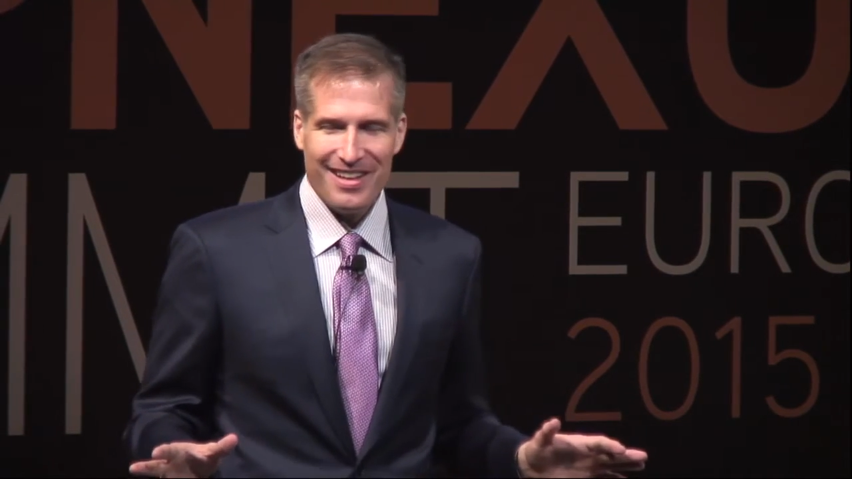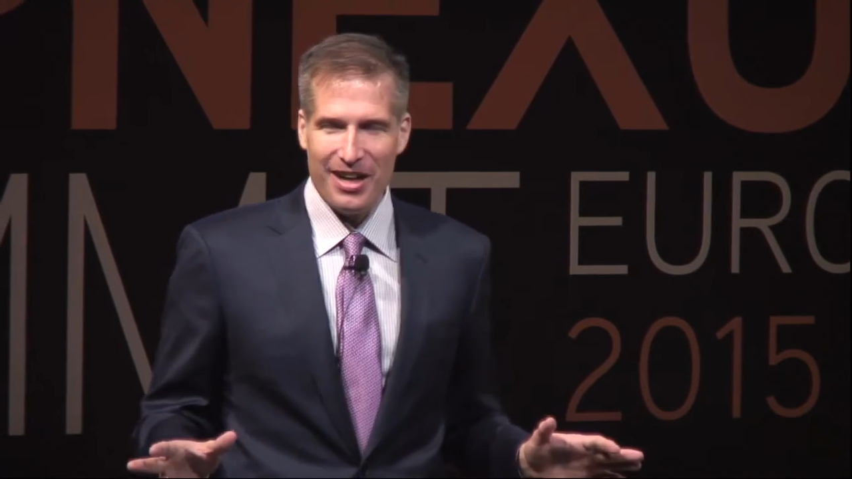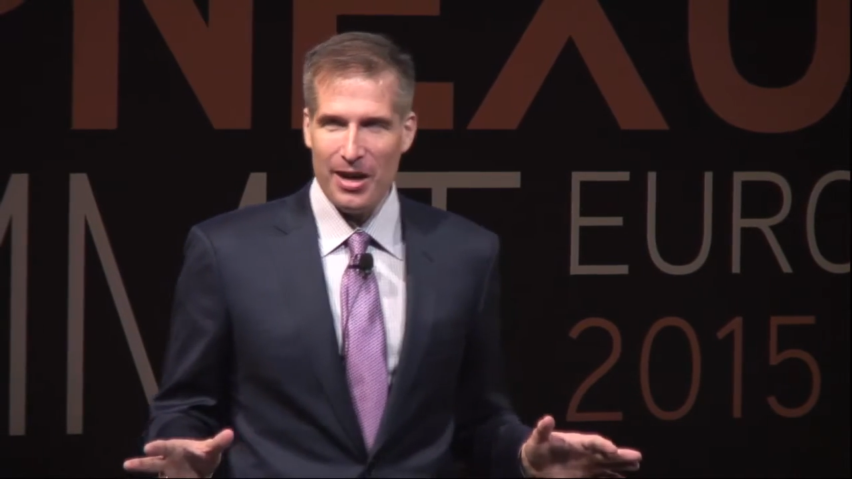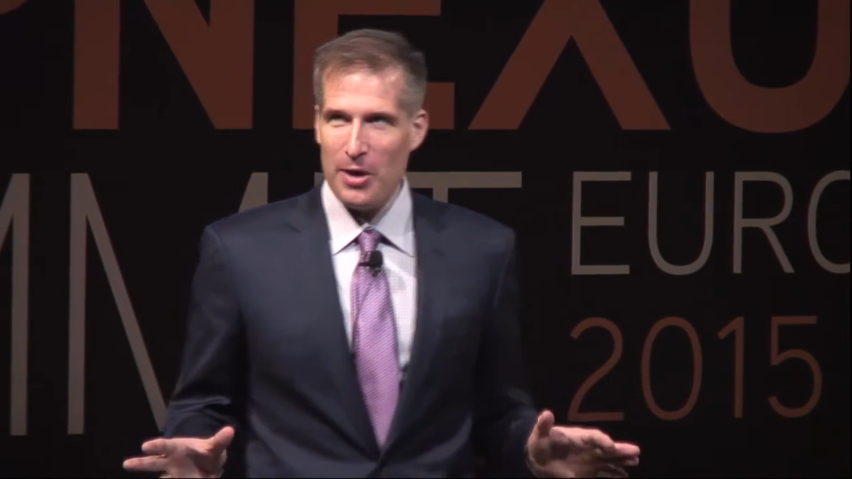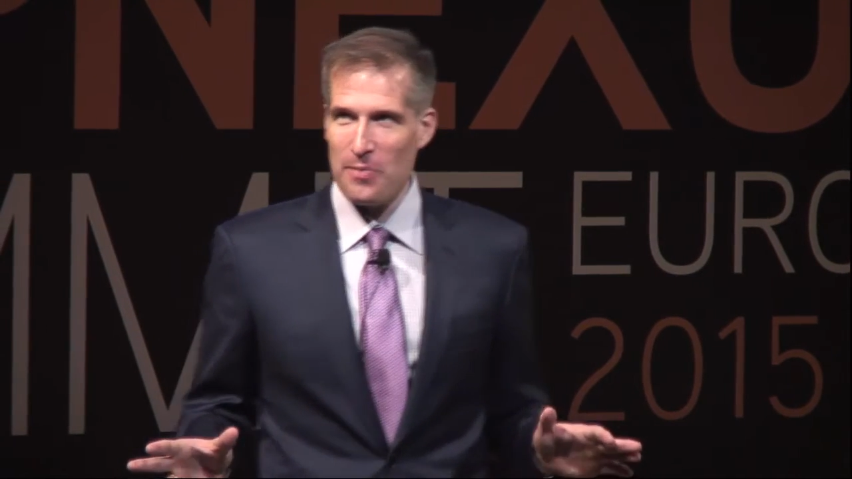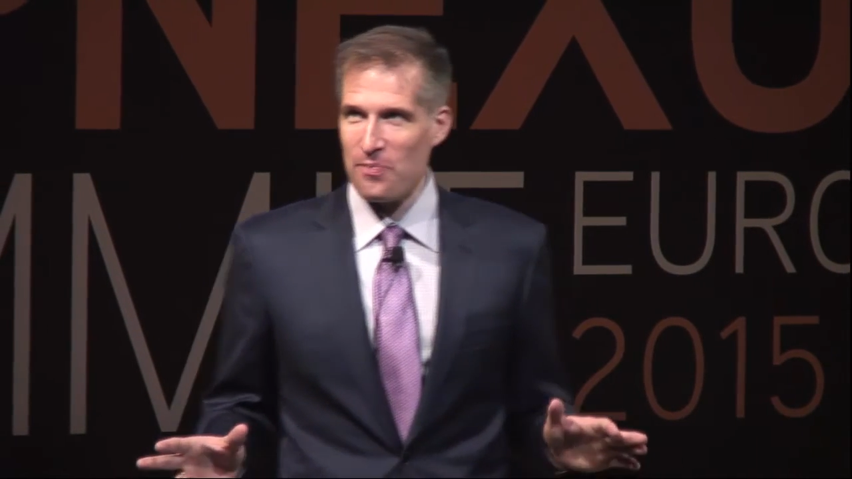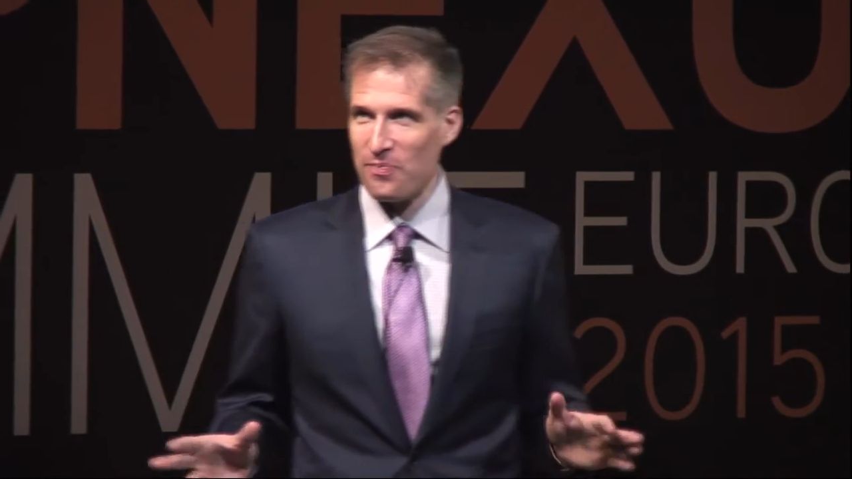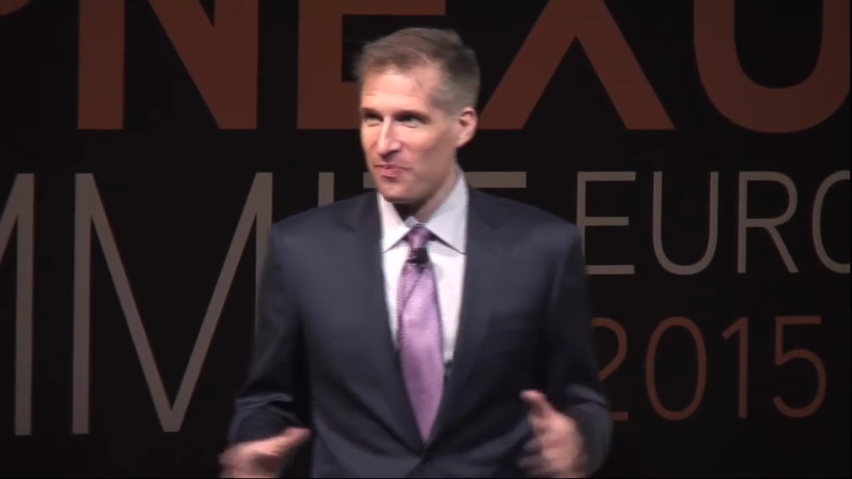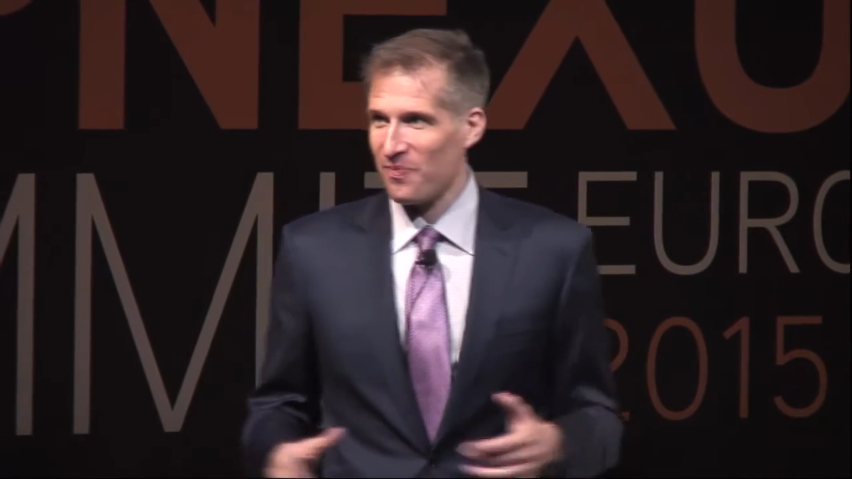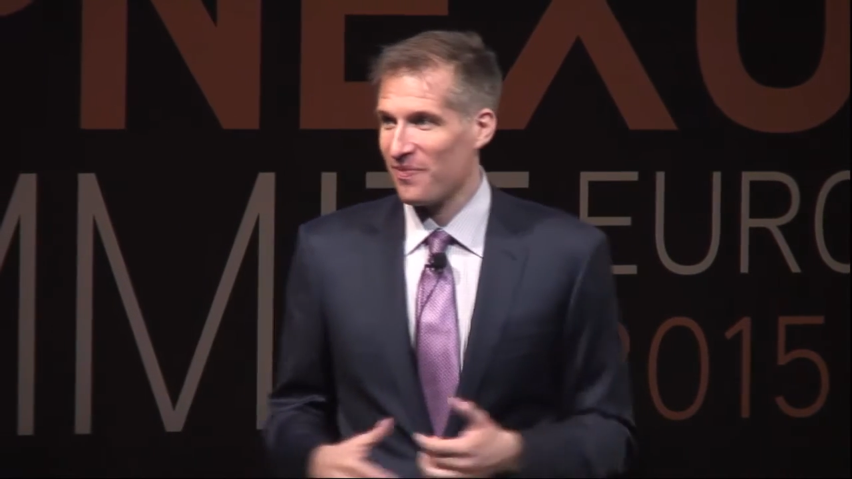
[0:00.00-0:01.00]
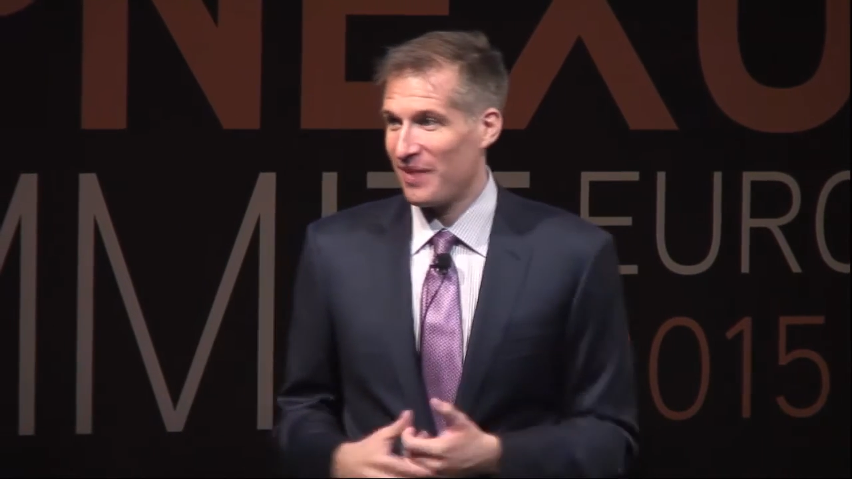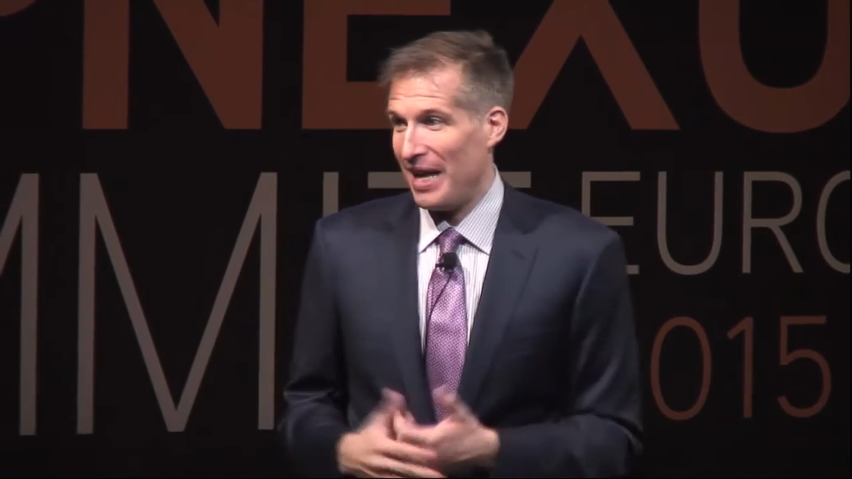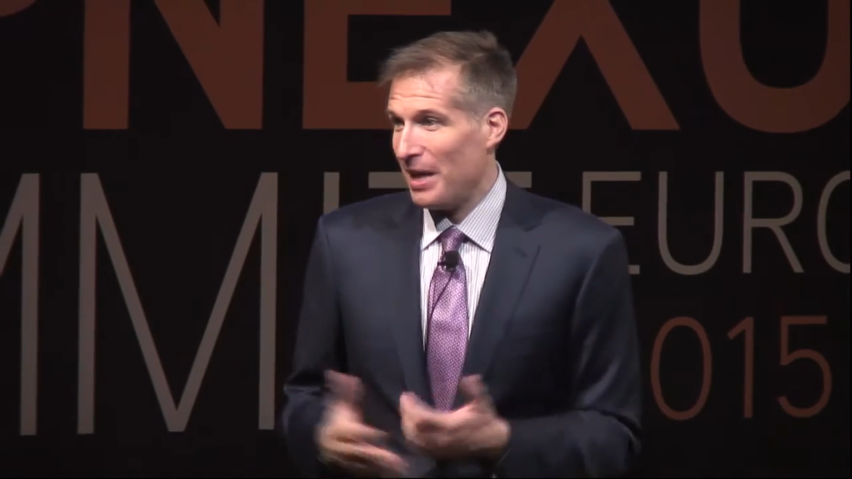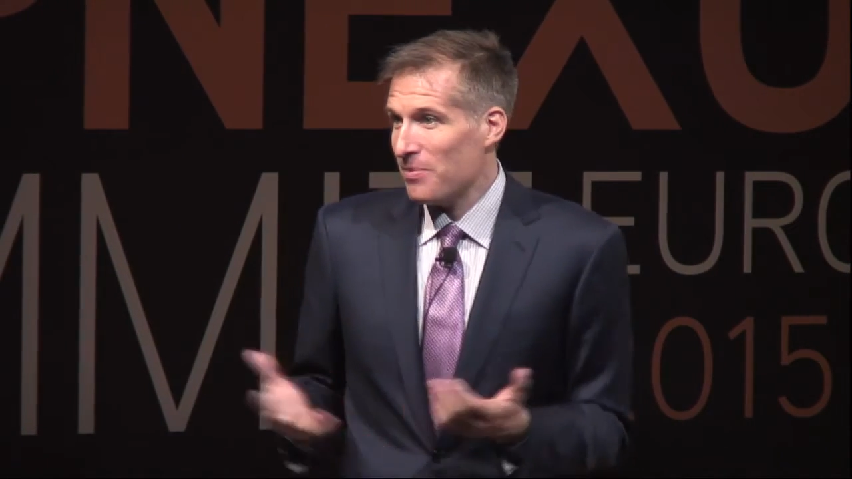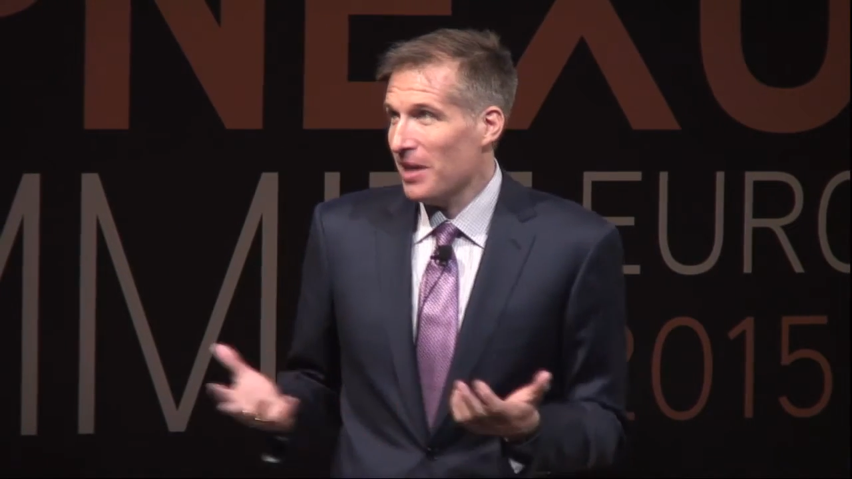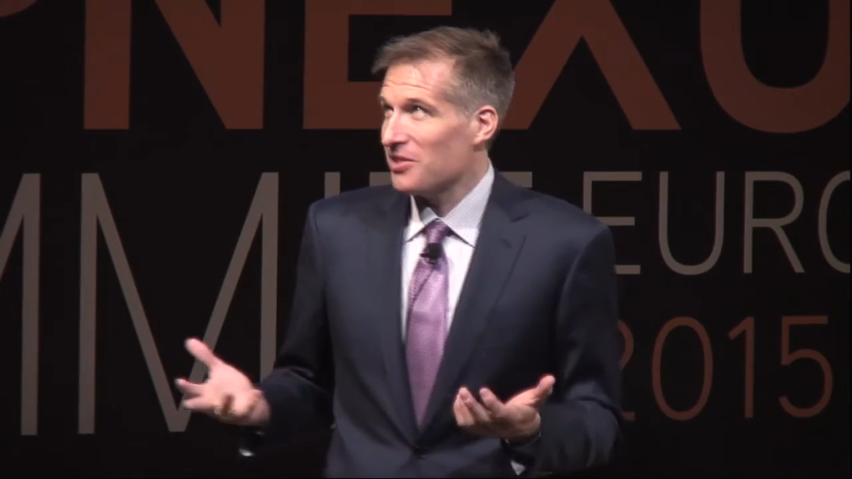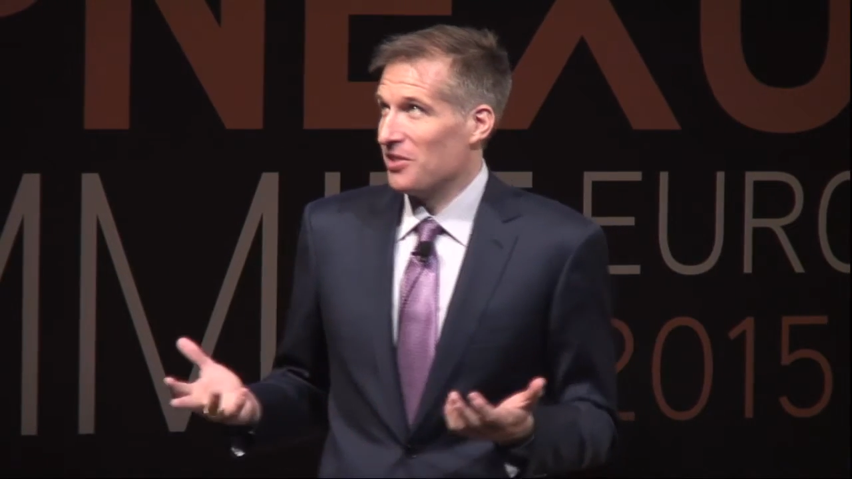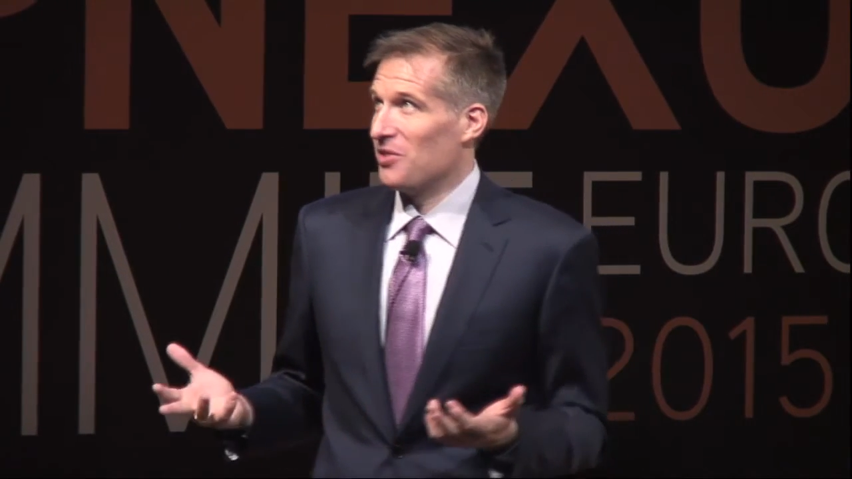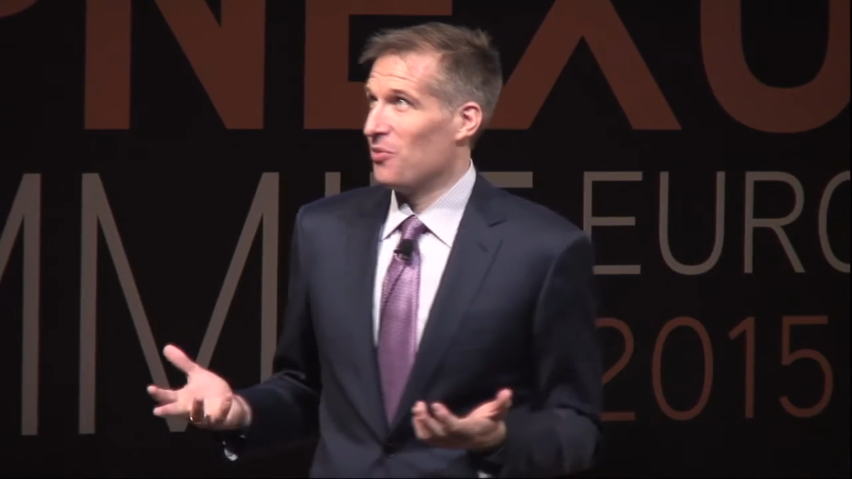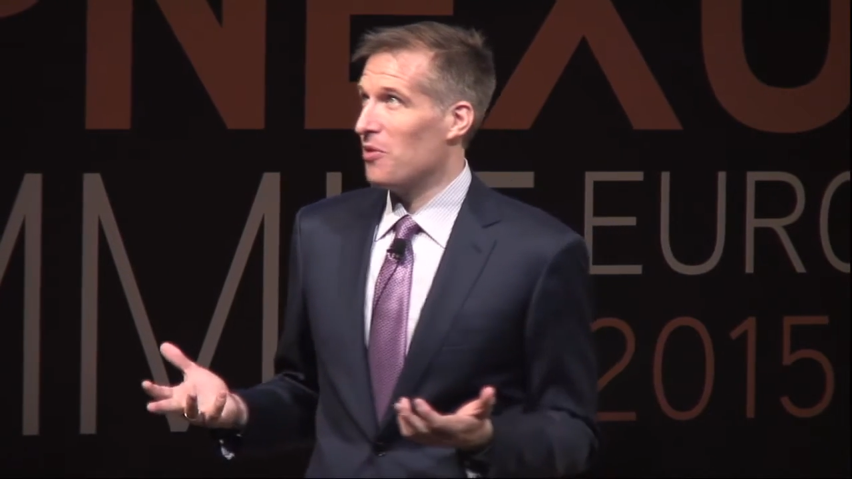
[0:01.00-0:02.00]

Um, at AppNexus,